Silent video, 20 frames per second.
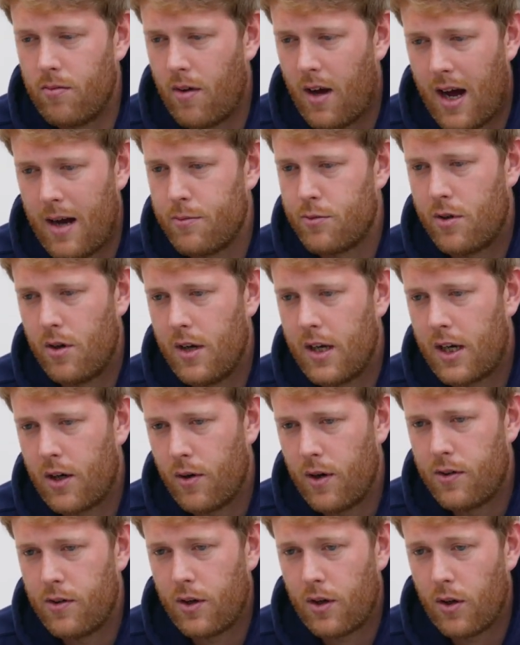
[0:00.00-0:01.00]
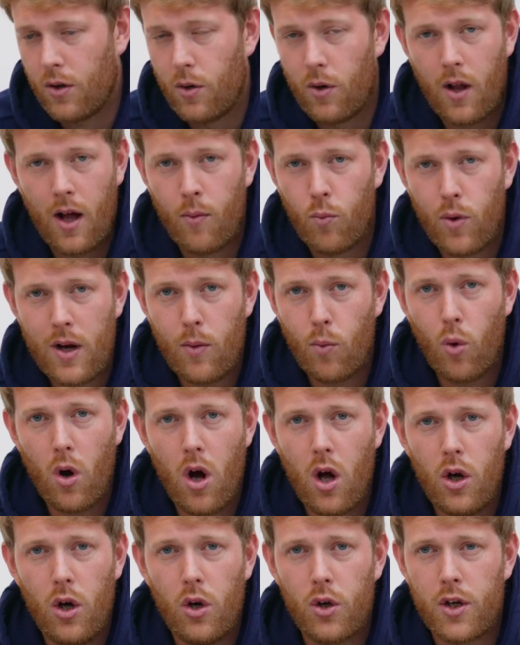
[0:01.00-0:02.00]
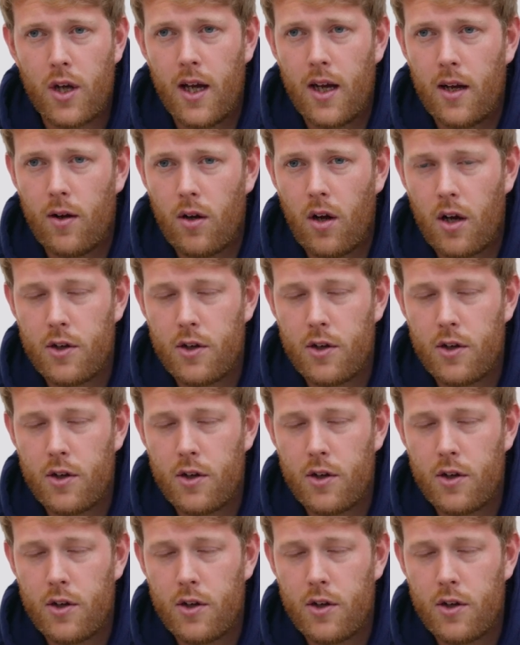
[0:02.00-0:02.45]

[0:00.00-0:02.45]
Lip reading: absolutely critical, and we were looking.